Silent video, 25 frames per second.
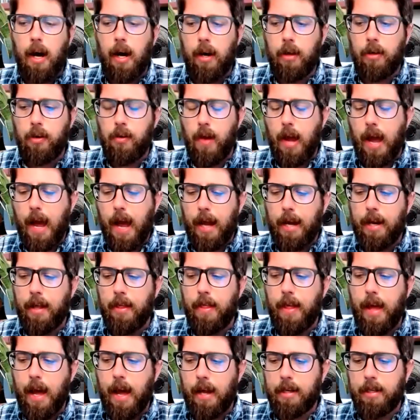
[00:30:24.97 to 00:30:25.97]
You add to
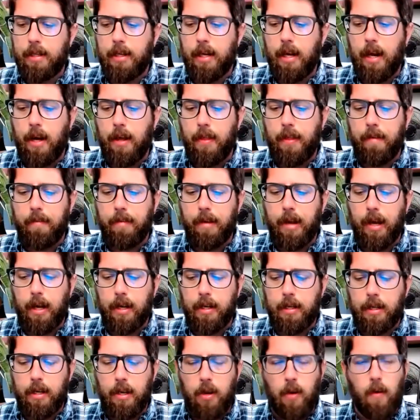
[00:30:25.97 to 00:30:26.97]
that, they've
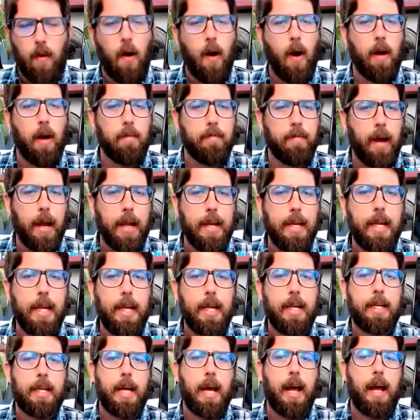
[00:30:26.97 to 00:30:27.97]
got
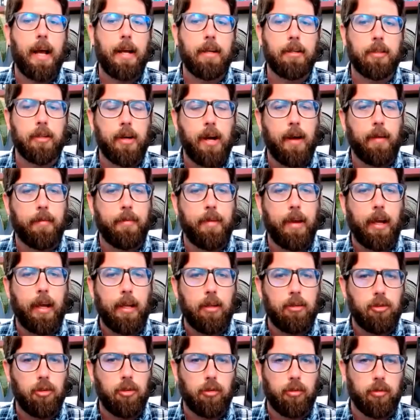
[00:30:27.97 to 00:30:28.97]
RFID tags. They're now
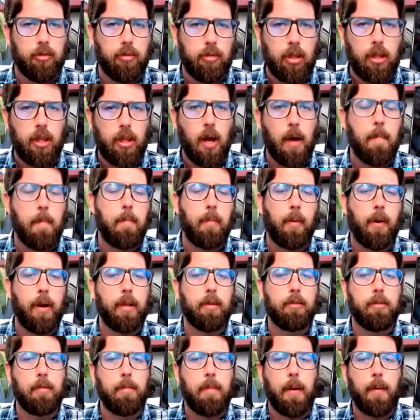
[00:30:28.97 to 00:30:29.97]
taking children's
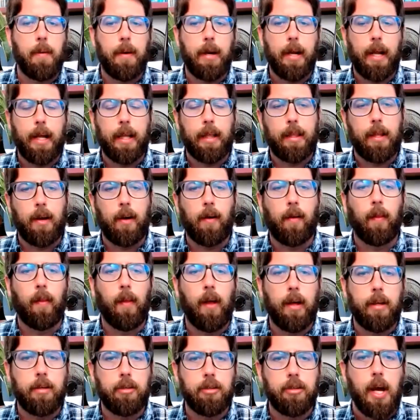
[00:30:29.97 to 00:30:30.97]
thumbprints to be able to get their
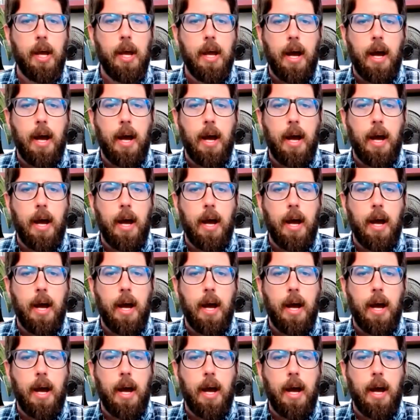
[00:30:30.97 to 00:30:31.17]
lunch.